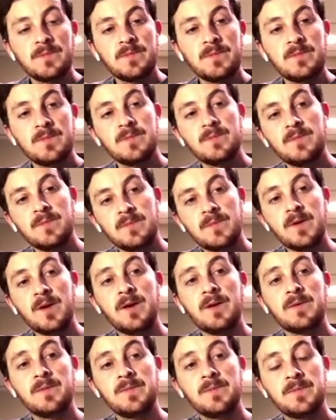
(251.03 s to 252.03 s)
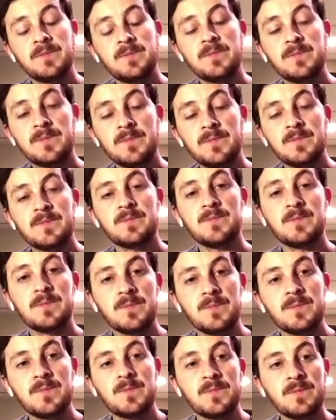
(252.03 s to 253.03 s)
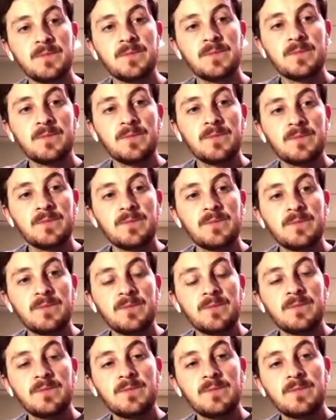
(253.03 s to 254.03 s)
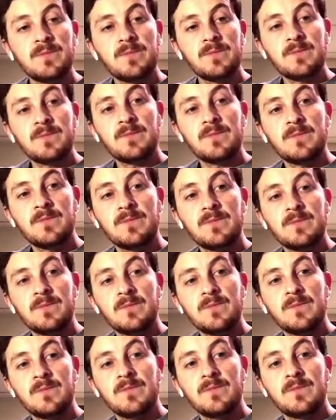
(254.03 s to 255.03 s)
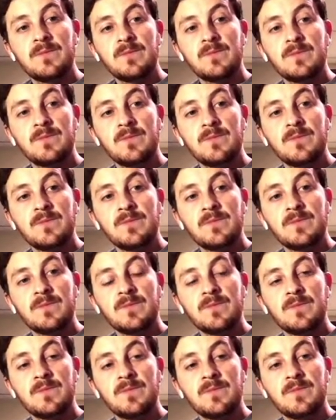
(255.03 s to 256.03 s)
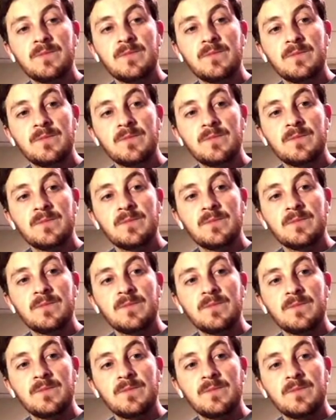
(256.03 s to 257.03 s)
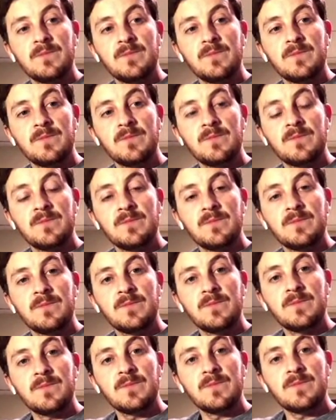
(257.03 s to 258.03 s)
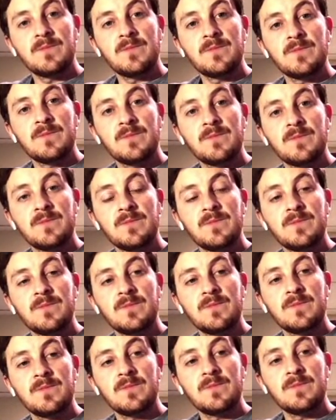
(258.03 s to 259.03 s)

The person shown says nothing.